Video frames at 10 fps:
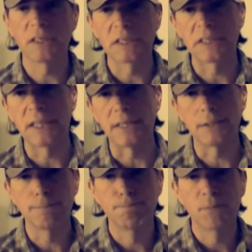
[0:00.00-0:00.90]

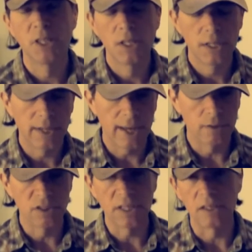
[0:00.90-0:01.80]
success.
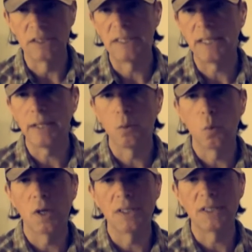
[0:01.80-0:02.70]
NanoSail D
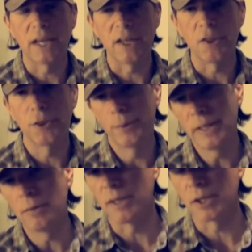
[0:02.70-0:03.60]
was a
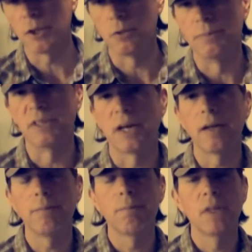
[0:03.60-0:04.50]
3-unit
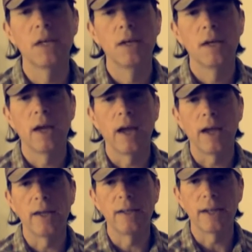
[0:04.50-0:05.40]
CubeSat,
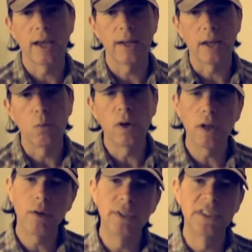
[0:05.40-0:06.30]
and it had a
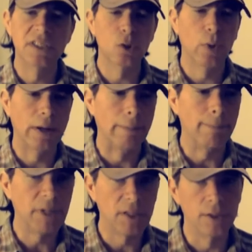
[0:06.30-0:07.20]
100 square
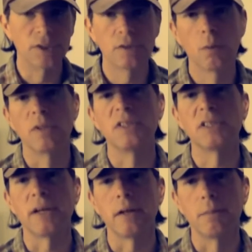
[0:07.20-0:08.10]
meter solar
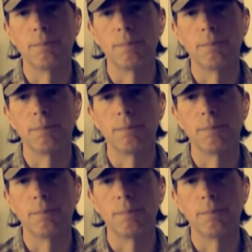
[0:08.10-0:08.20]
sail.